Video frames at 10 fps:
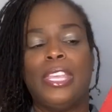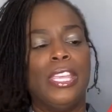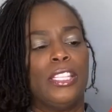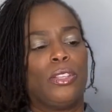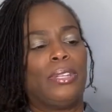
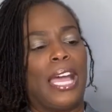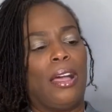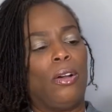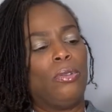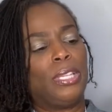So not
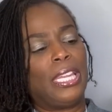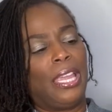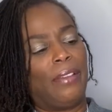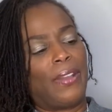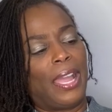only
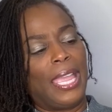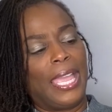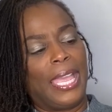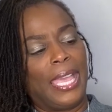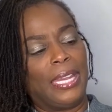have I
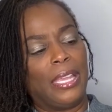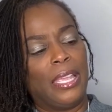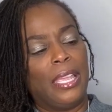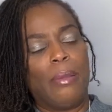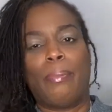had
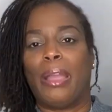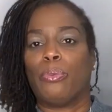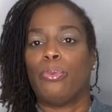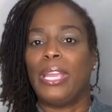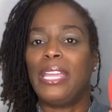my
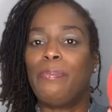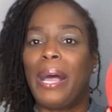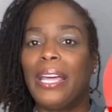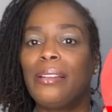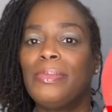red
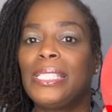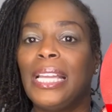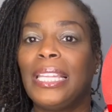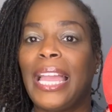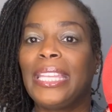bottoms
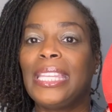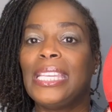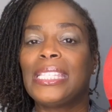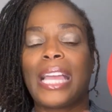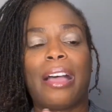done like
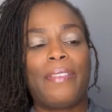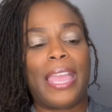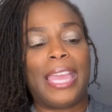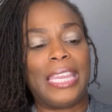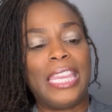this, I've
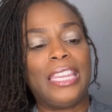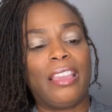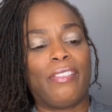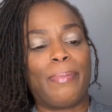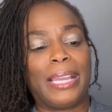had any
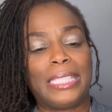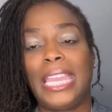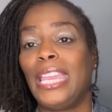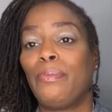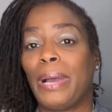of my
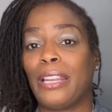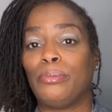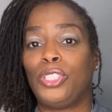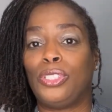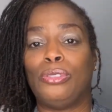tan bottom
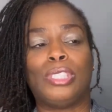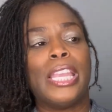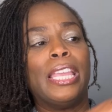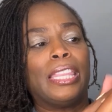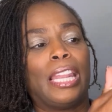shoes
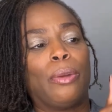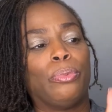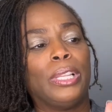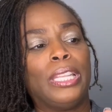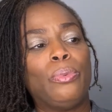that I
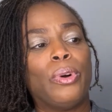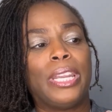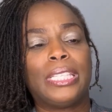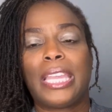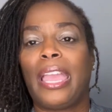really
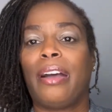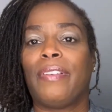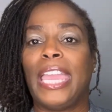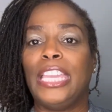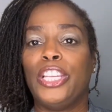wanted to have
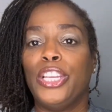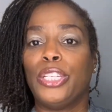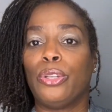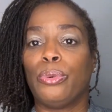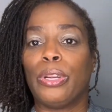a
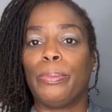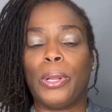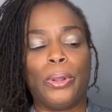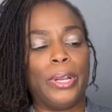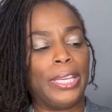good grip
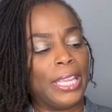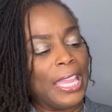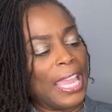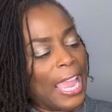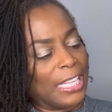on.
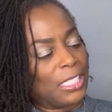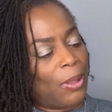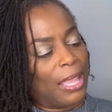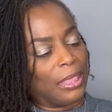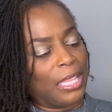And so
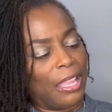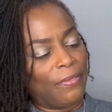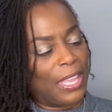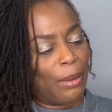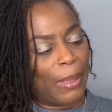I love
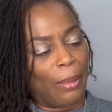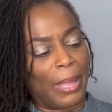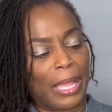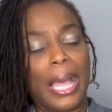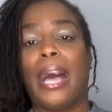that about
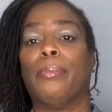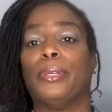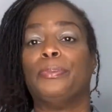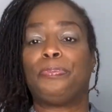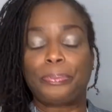my cobbler.